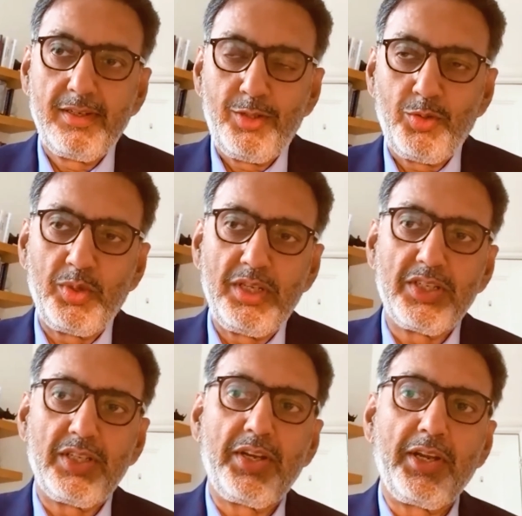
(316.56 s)
to these
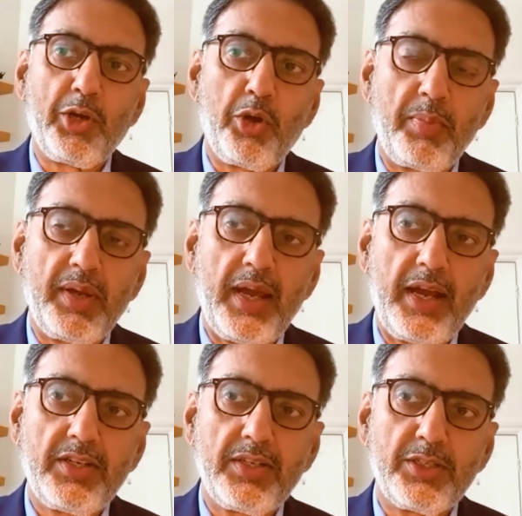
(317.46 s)
other economic
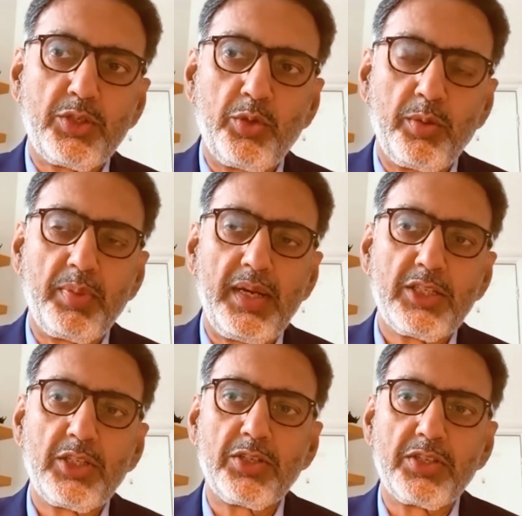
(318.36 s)
actors to embrace
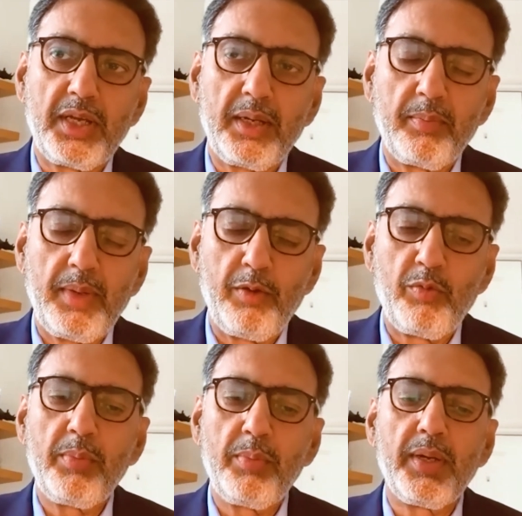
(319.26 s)
the same. And
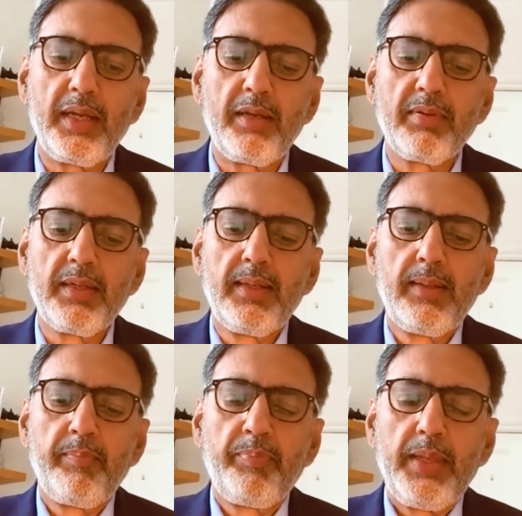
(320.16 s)
we believe
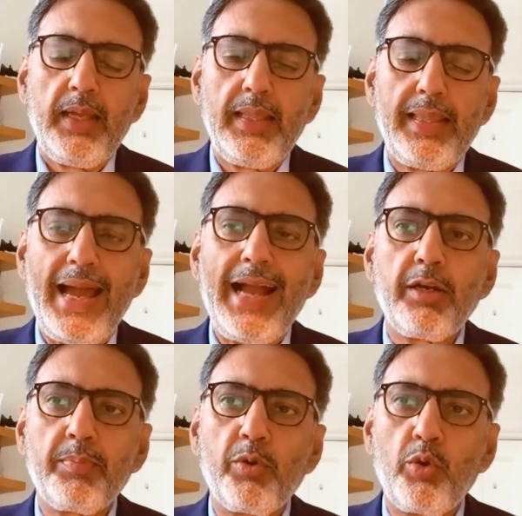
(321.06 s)
that
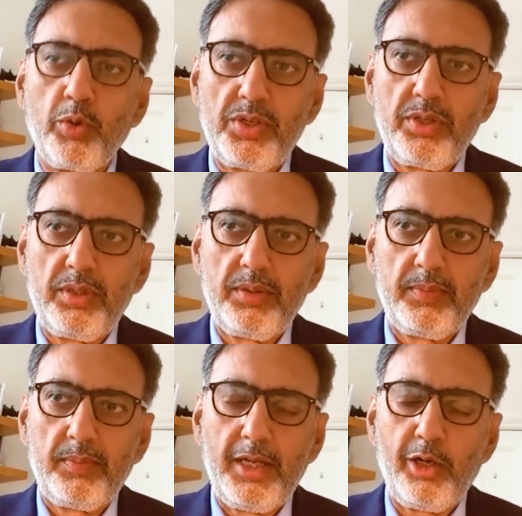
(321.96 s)
approach
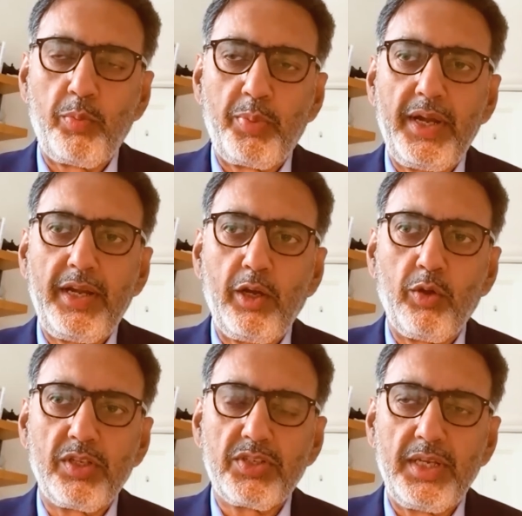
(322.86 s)
and operating on
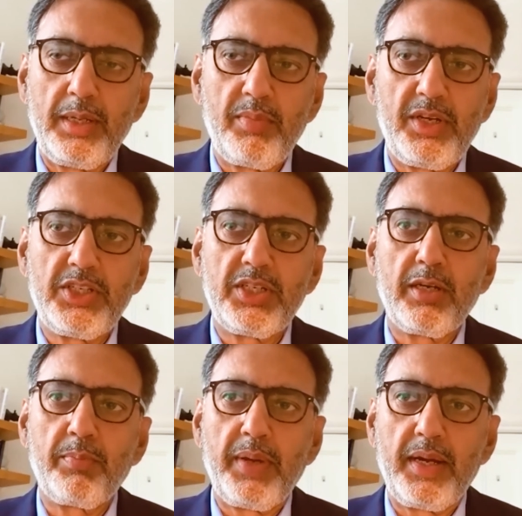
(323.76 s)
the same digital
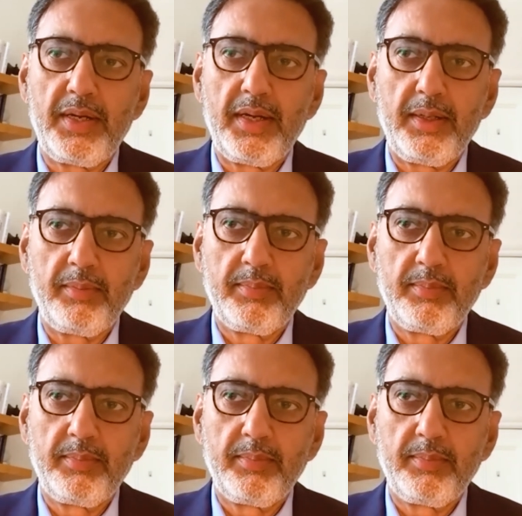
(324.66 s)
paradigm